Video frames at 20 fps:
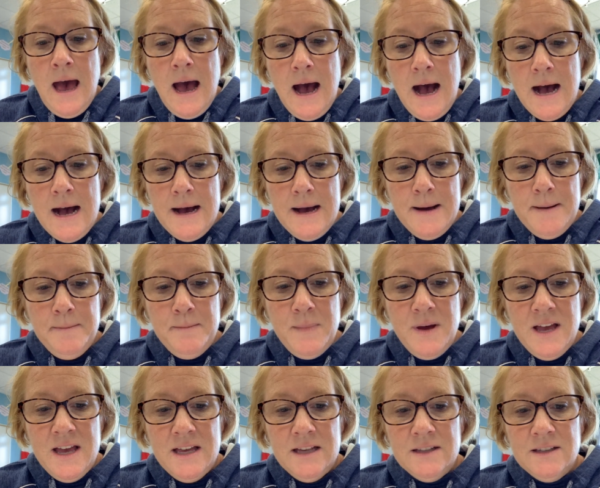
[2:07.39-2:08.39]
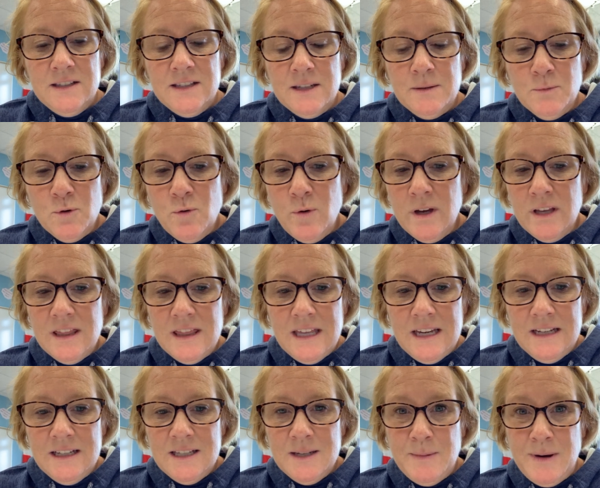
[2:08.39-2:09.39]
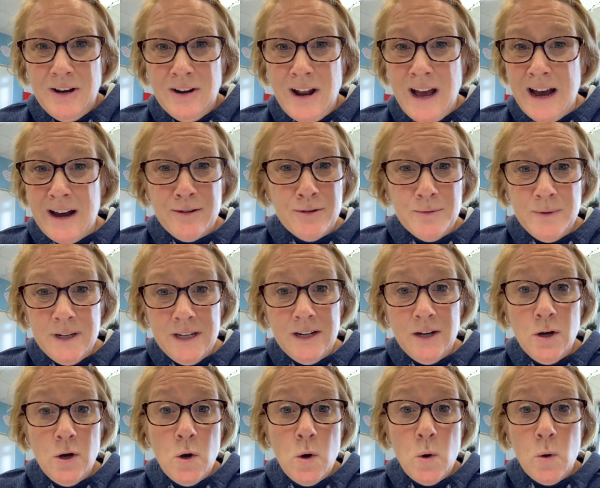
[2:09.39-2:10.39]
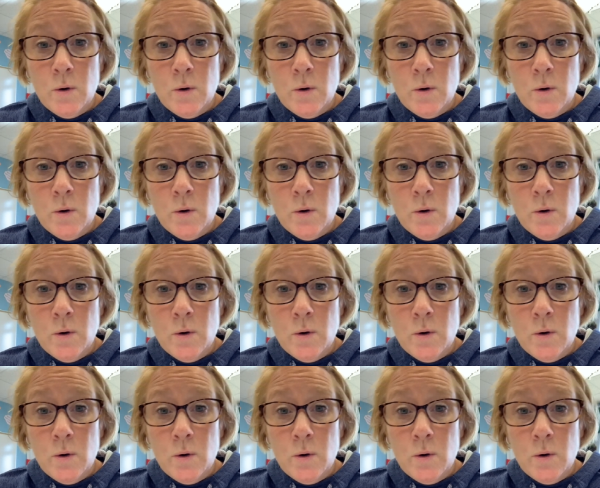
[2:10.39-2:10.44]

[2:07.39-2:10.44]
Some quick things about how are we going to